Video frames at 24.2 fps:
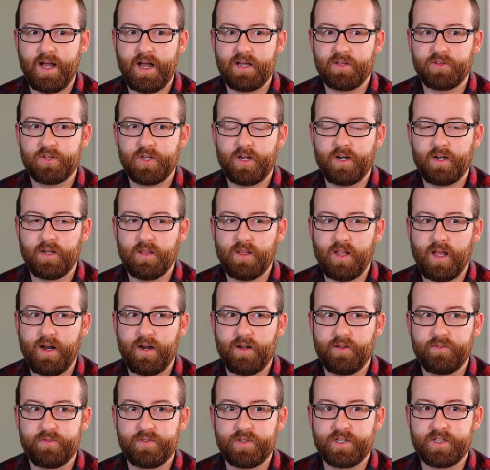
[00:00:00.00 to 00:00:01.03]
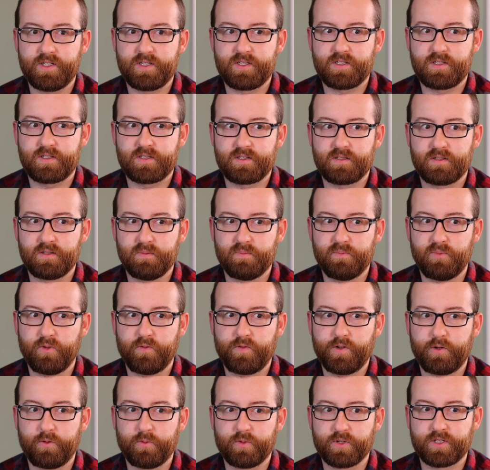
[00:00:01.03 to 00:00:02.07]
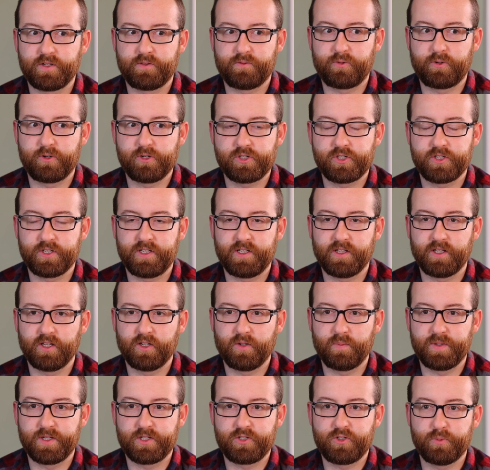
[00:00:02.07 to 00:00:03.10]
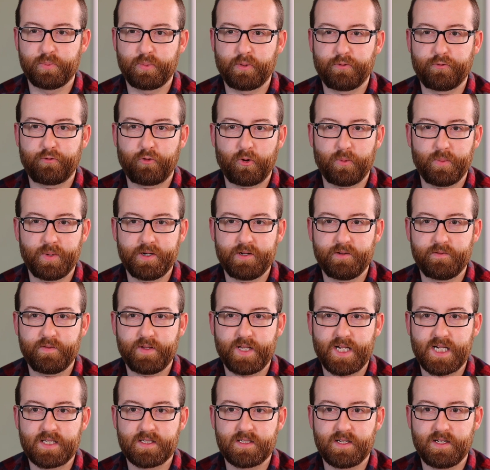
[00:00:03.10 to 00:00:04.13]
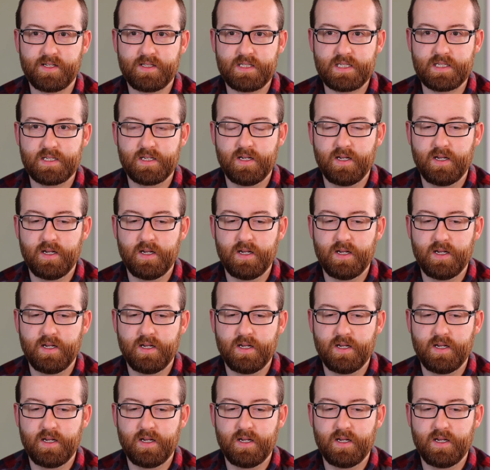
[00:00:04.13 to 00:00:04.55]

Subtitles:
I thought a lot of this movie was unfortunately a little bit too performative in that sense.